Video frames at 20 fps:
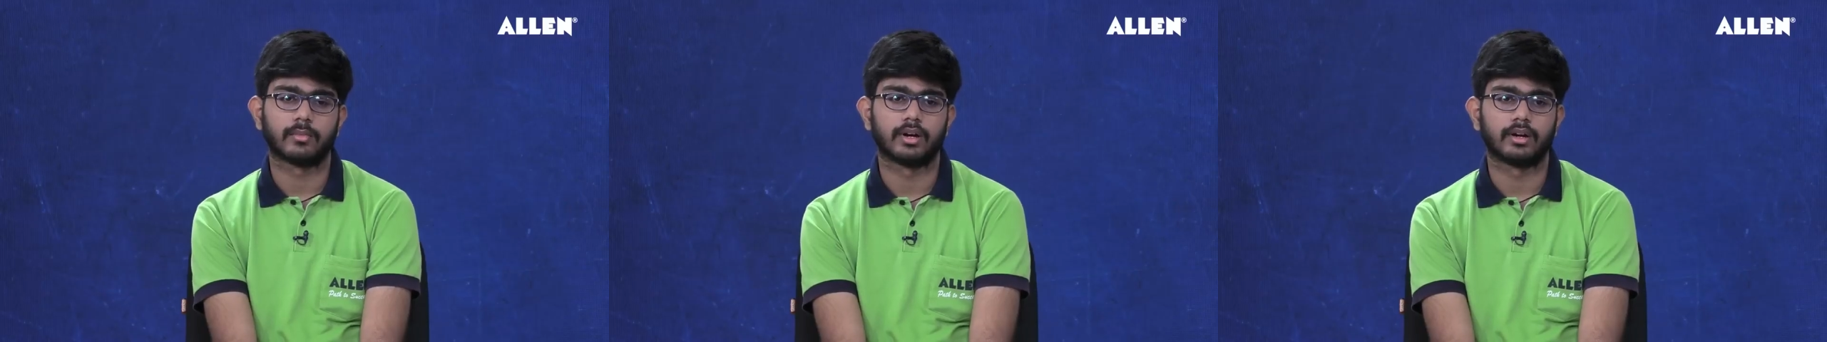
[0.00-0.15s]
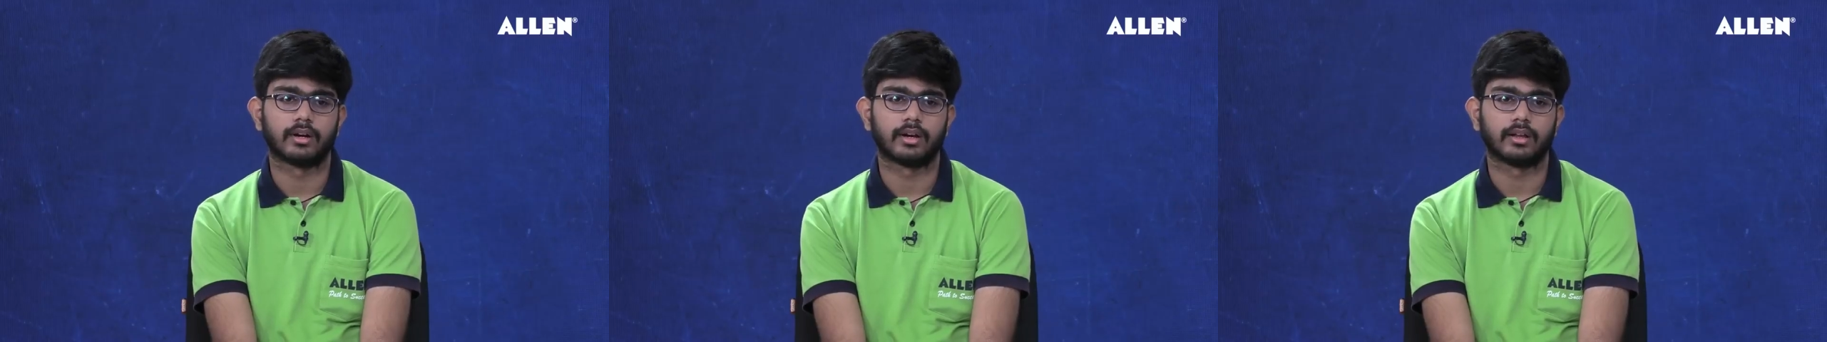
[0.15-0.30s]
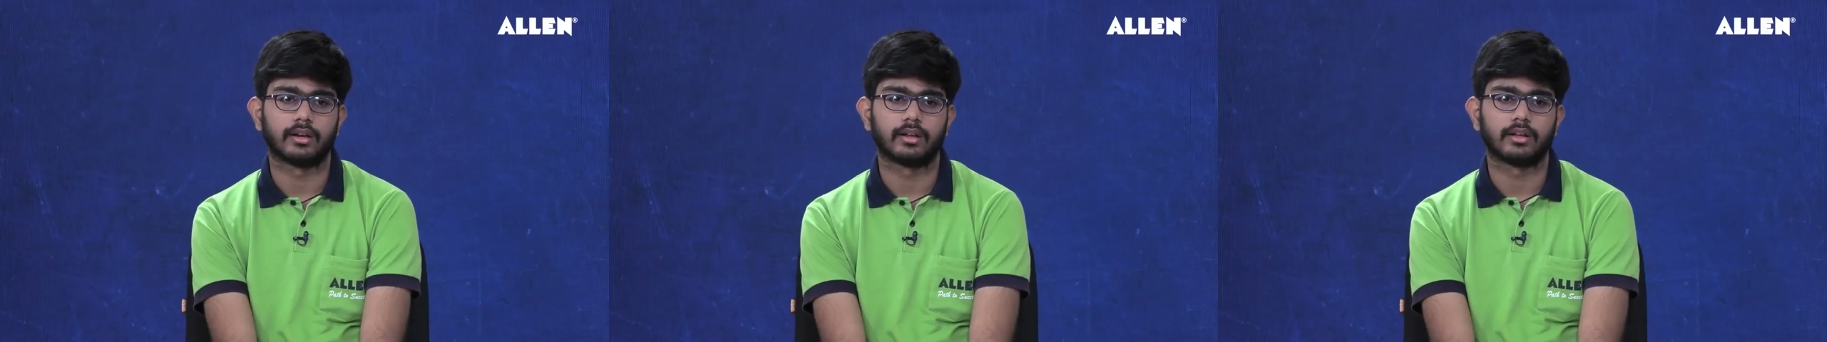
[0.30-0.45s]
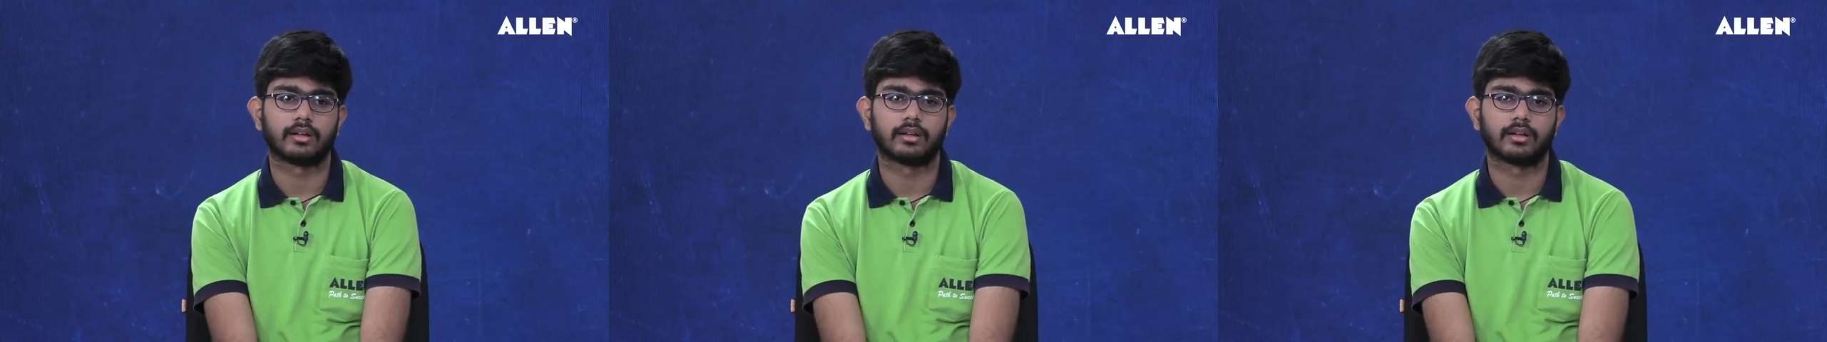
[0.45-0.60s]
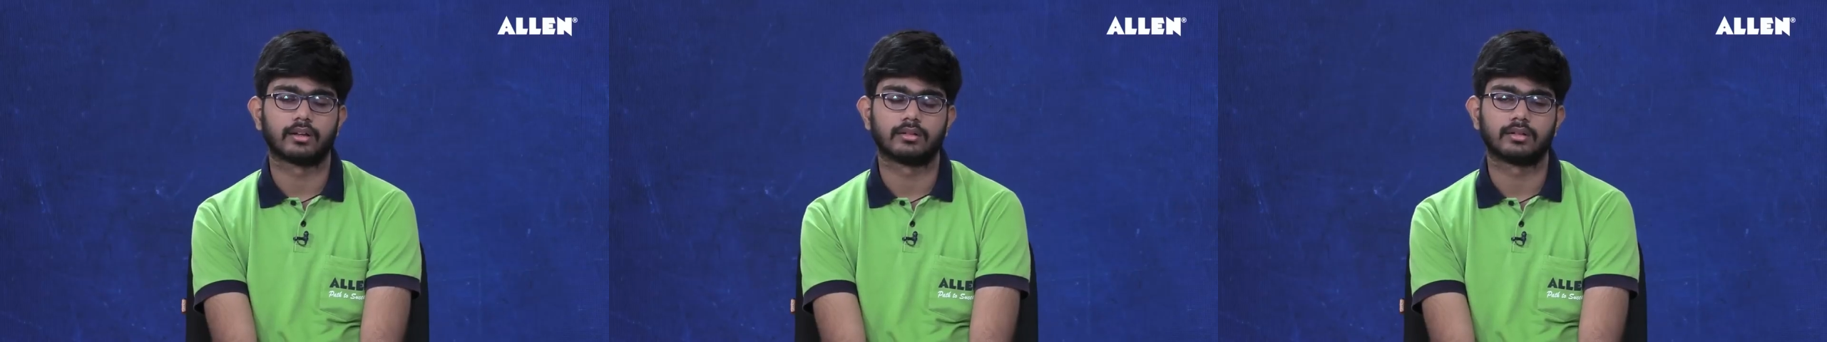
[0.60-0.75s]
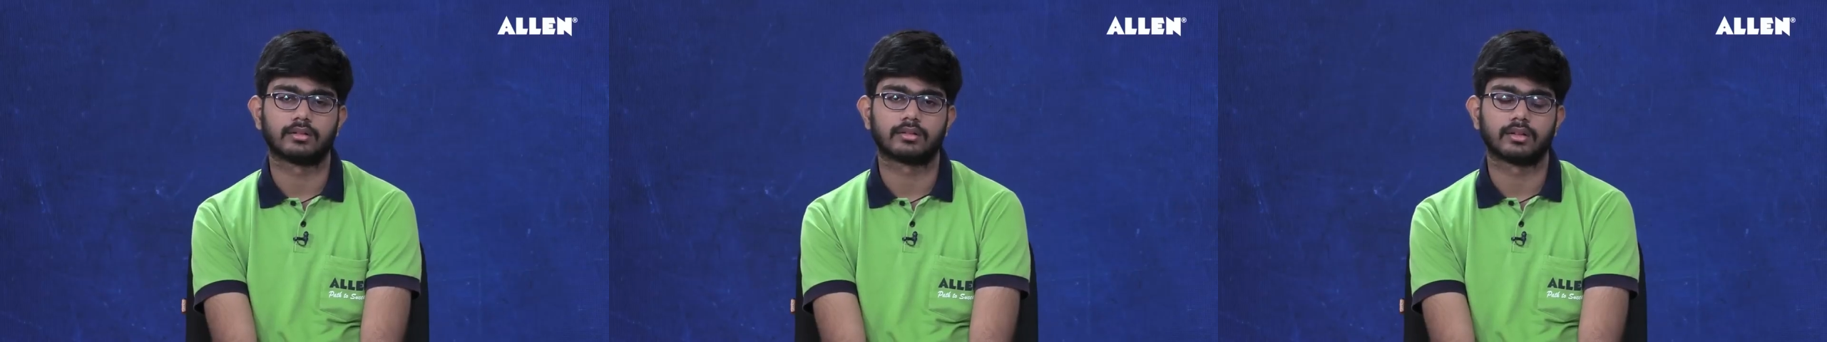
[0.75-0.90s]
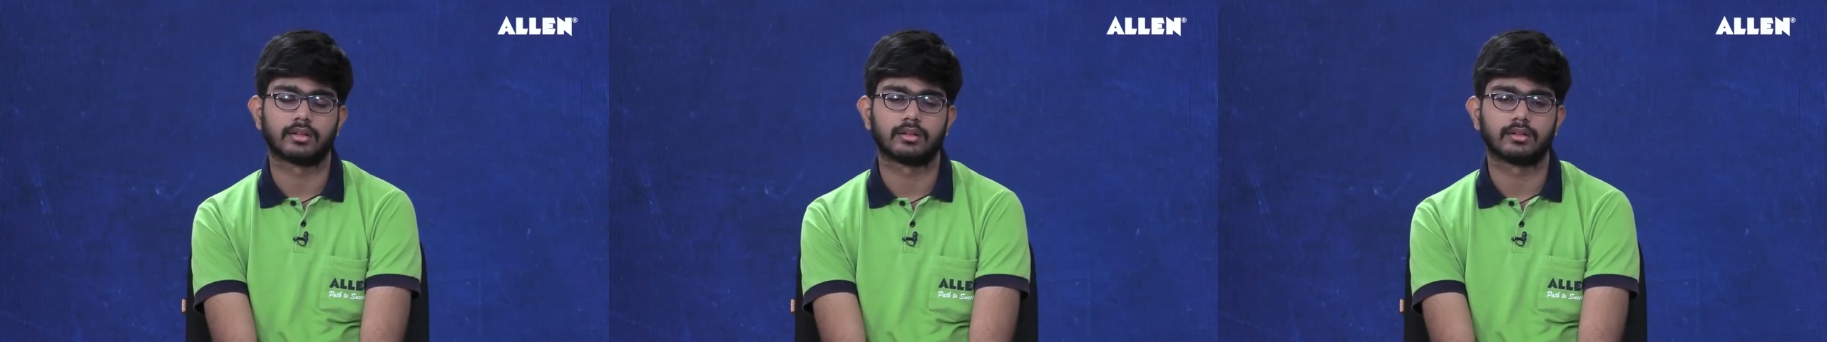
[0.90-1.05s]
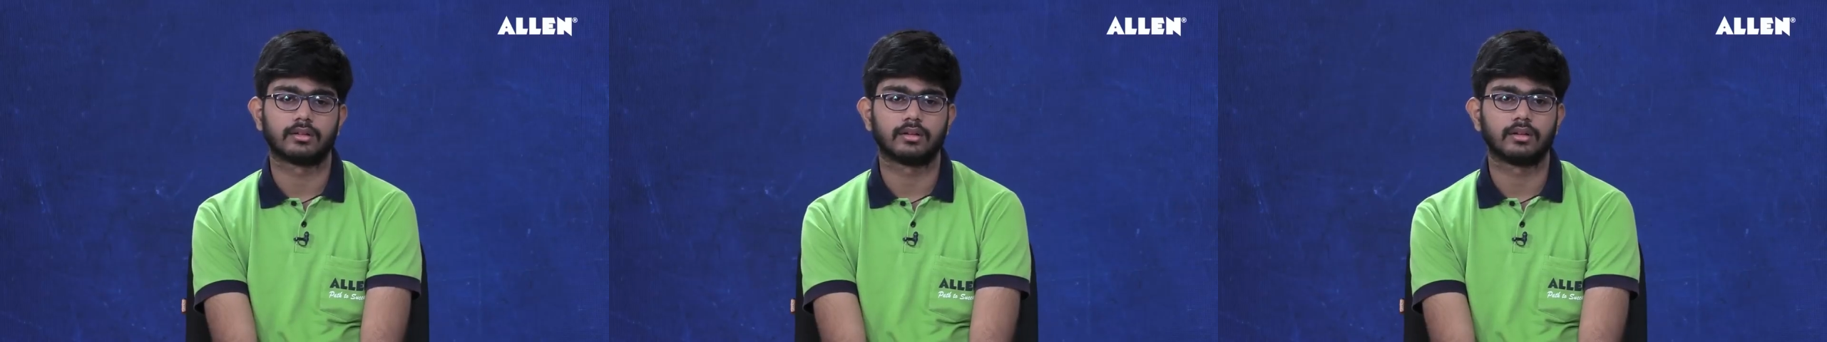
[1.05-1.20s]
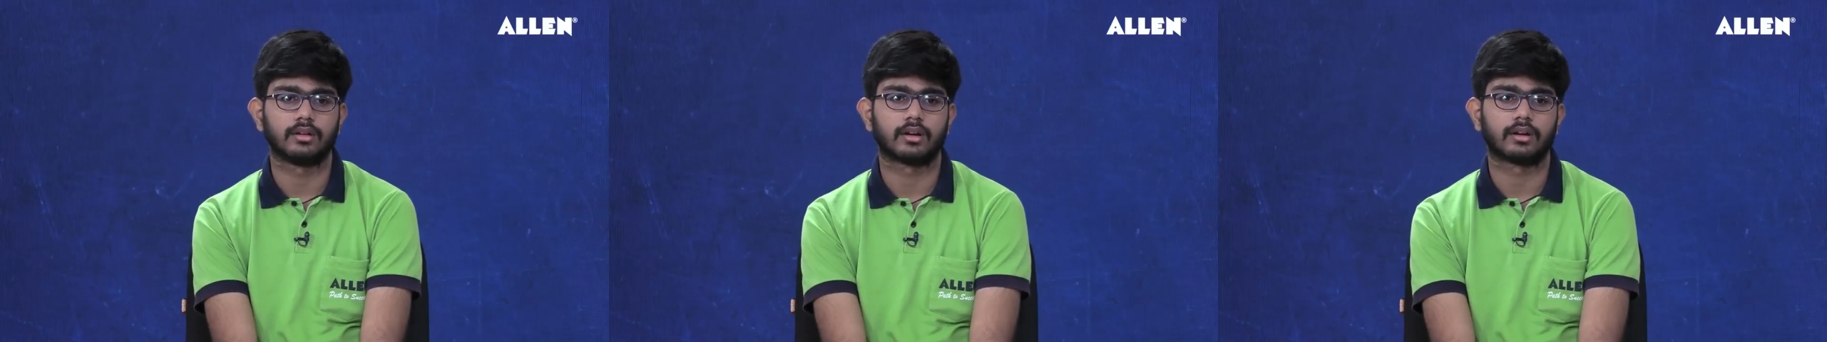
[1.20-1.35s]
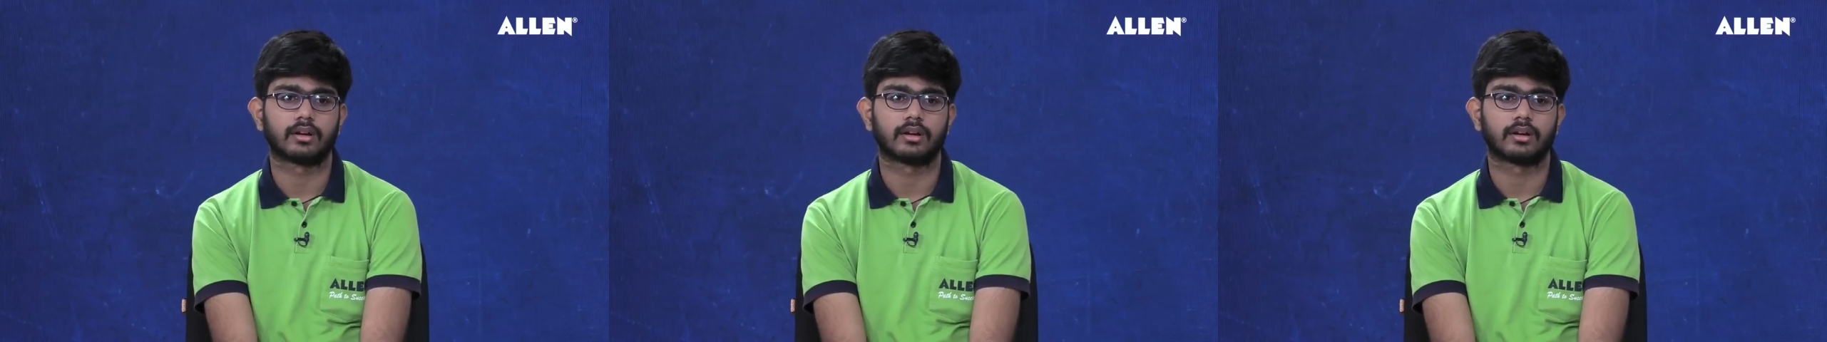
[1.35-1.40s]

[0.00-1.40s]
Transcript: maintaining consistency